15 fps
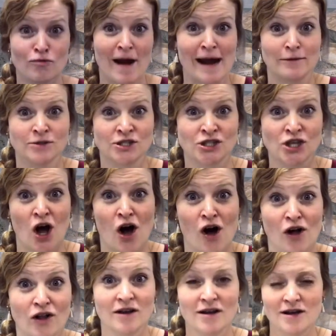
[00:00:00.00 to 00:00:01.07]
around
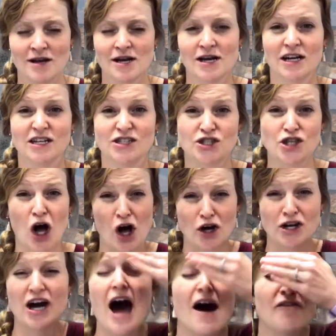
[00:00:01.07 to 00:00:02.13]
Saul.
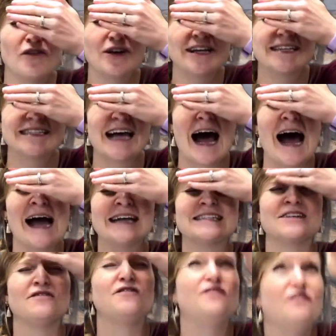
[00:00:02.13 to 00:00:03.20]
Saul covered his eyes
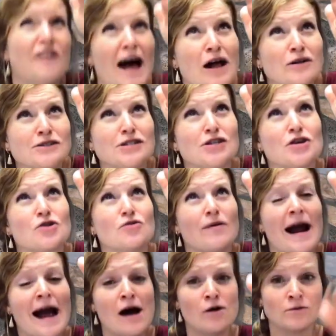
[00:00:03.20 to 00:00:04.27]
and fell to the
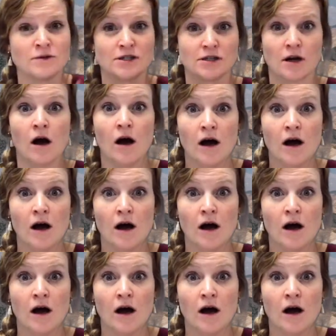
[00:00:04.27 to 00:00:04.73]
ground.